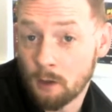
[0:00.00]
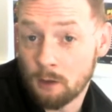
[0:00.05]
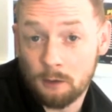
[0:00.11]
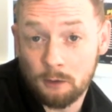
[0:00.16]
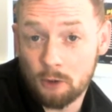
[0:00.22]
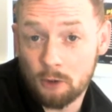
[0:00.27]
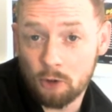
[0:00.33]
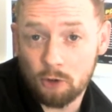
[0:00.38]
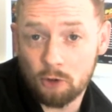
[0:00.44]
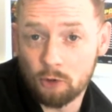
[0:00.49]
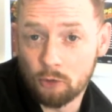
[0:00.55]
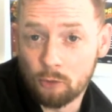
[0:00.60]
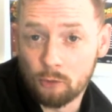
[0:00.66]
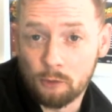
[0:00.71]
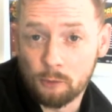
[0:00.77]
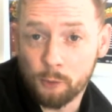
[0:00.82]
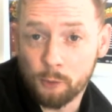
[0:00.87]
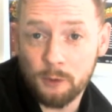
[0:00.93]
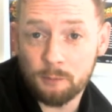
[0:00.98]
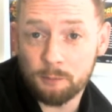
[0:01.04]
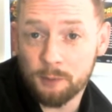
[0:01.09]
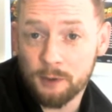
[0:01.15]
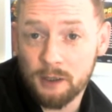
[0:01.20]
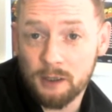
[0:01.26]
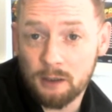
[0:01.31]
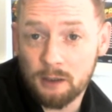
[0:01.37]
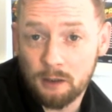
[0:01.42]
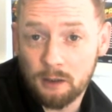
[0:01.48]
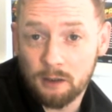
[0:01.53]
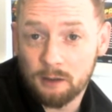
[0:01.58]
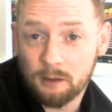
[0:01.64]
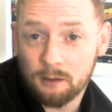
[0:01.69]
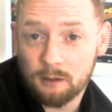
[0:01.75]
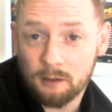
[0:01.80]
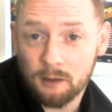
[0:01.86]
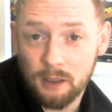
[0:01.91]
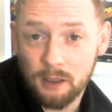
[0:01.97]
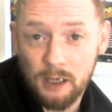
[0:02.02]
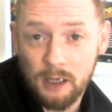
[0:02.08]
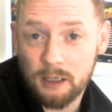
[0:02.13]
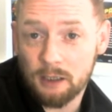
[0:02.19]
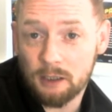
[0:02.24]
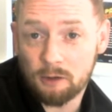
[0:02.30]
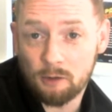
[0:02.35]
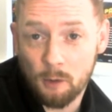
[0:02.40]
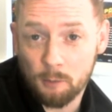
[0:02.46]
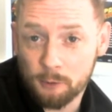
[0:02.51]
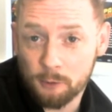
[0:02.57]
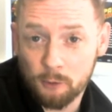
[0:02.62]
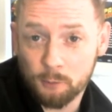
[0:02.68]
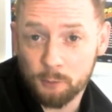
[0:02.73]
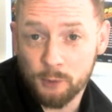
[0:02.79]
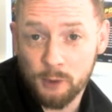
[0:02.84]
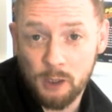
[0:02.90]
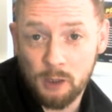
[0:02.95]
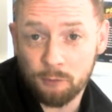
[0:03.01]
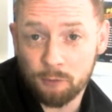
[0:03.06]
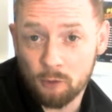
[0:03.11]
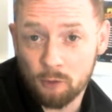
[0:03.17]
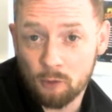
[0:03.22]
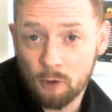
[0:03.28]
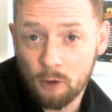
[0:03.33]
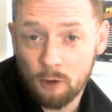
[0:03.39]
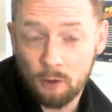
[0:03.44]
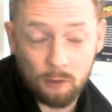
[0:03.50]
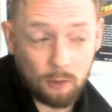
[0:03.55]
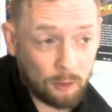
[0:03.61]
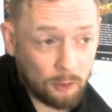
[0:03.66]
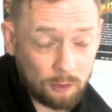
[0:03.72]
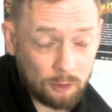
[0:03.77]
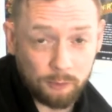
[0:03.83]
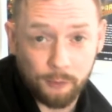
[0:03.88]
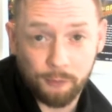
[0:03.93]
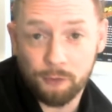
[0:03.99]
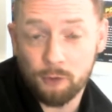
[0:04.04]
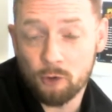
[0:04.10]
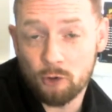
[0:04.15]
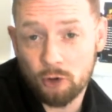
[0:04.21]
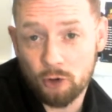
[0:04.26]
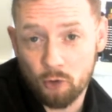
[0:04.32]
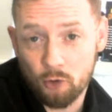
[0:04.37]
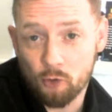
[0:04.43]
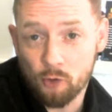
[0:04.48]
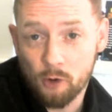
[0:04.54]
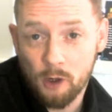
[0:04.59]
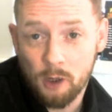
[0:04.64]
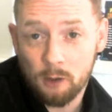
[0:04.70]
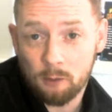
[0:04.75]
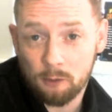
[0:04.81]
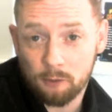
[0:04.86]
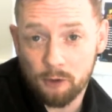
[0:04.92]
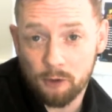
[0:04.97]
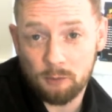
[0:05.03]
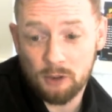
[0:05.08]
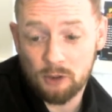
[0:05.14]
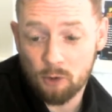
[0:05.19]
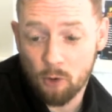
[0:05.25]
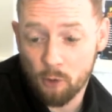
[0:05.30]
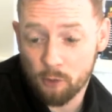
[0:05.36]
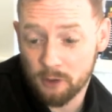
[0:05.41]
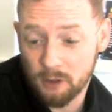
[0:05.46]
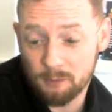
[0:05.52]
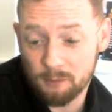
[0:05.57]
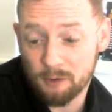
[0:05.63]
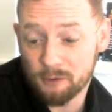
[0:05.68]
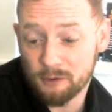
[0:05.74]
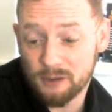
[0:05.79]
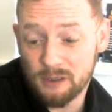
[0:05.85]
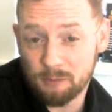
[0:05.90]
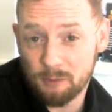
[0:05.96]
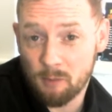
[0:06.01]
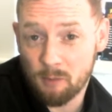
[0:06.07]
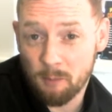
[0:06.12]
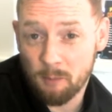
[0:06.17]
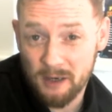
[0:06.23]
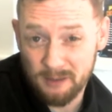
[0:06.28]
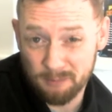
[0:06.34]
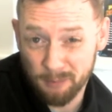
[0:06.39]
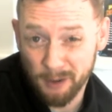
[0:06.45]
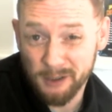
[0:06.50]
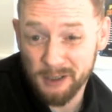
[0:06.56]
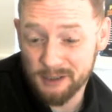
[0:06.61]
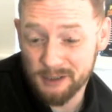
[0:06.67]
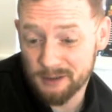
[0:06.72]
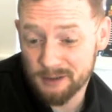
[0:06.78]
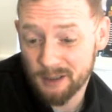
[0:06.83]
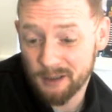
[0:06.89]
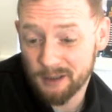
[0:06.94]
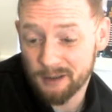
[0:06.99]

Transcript: You just know it wouldn't be an AEW preview or review show without me talking about some of my best buddies.